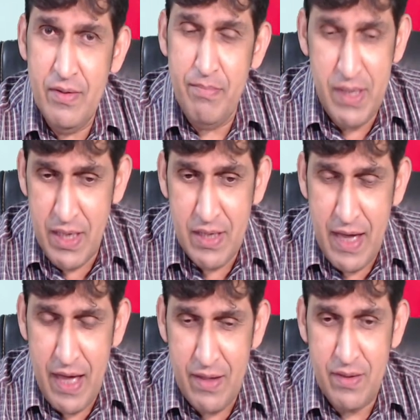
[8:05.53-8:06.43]
Meaning
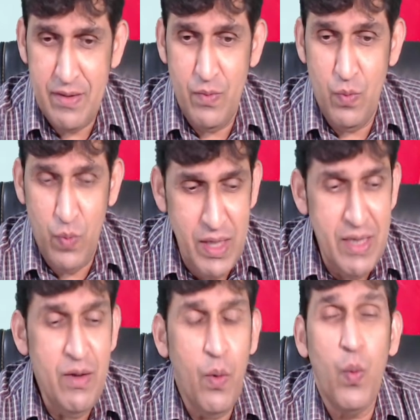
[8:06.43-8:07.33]
that
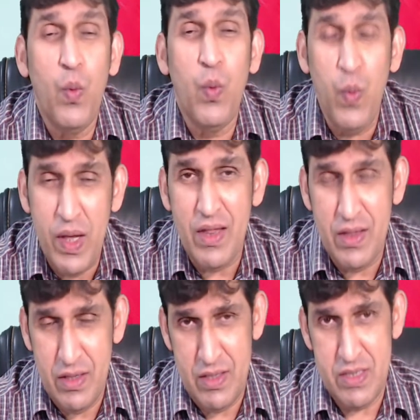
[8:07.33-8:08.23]
we
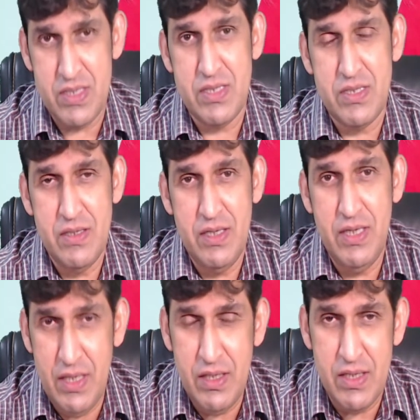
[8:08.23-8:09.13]
witness,
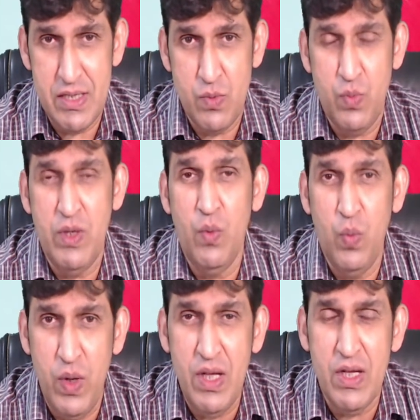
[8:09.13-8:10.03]
hear this, we
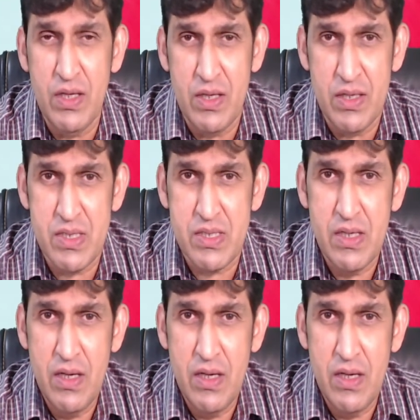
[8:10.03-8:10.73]
witness